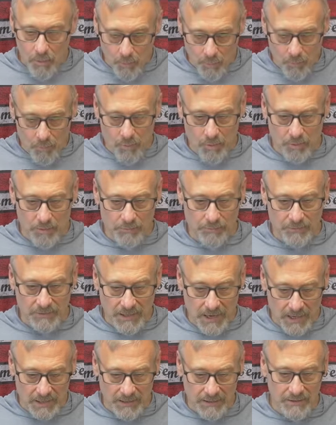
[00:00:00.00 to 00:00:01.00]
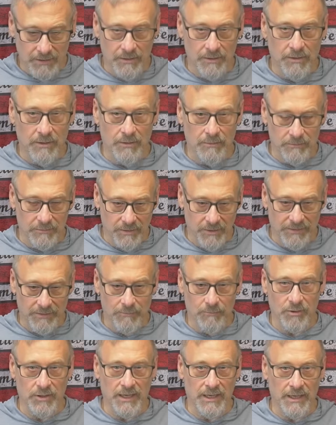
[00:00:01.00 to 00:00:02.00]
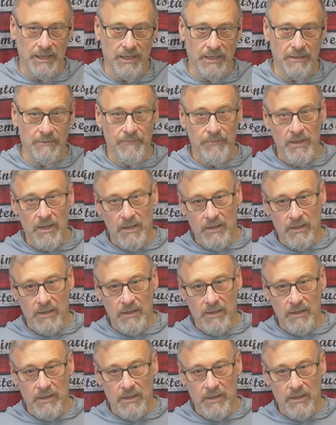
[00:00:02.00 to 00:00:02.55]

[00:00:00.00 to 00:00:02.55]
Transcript: watertight. You know, nothing will get in.